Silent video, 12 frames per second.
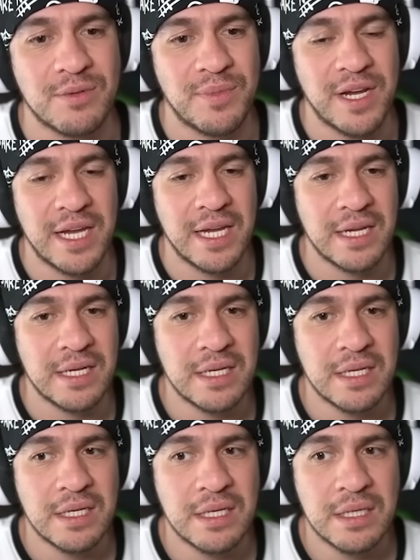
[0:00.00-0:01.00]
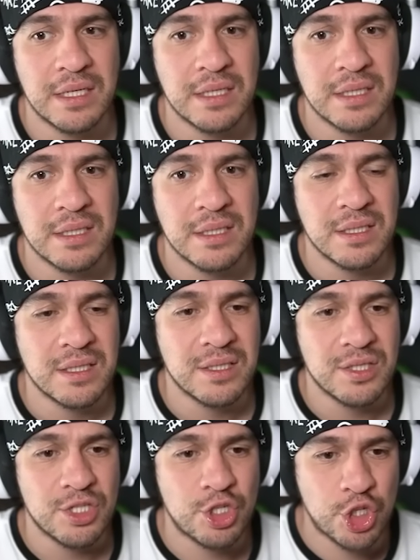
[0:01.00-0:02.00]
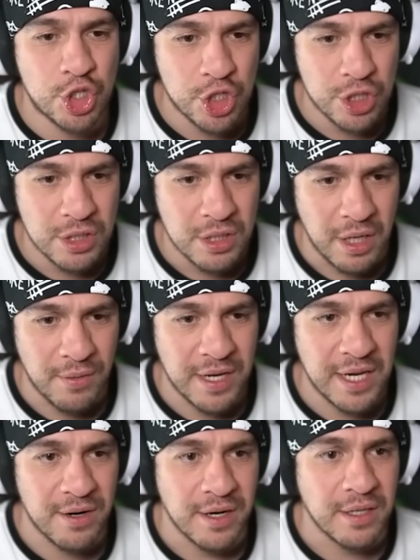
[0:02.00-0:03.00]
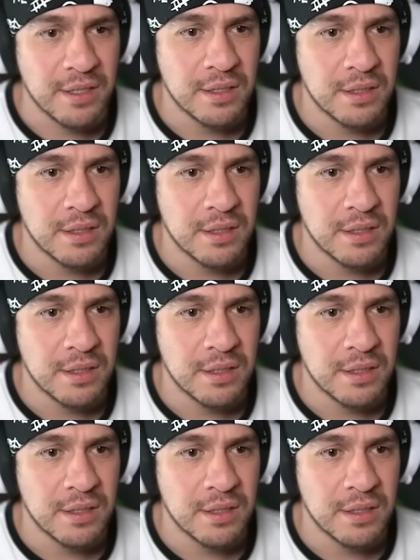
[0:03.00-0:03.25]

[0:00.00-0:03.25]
hombre. Shh! I don't want to hear it.